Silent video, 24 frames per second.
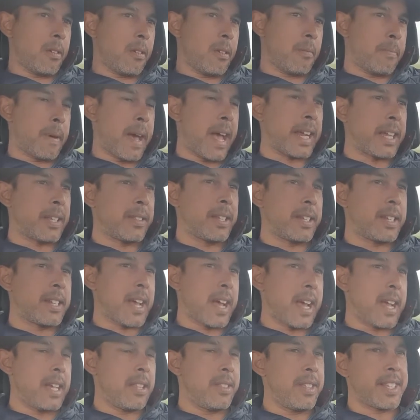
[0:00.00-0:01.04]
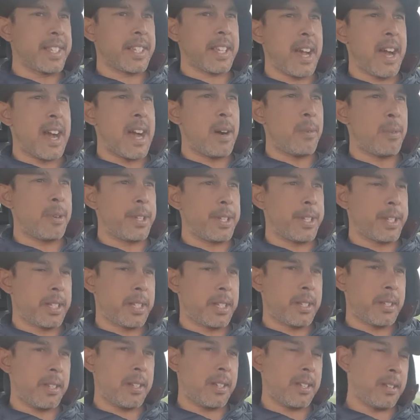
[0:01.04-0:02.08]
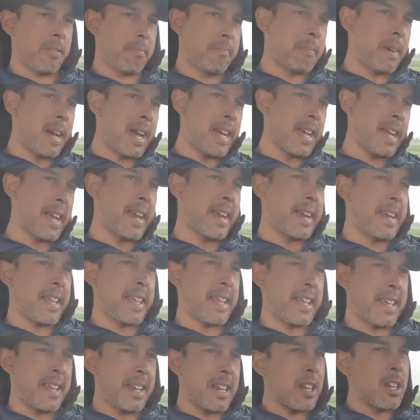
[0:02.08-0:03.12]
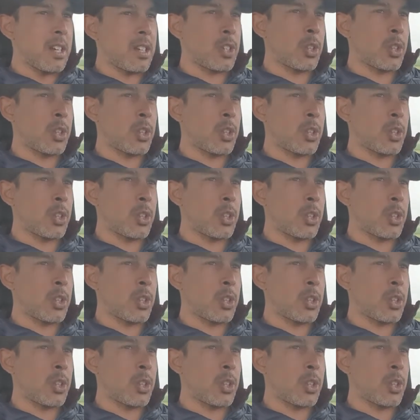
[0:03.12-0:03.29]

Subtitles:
Back in the day, this car was made in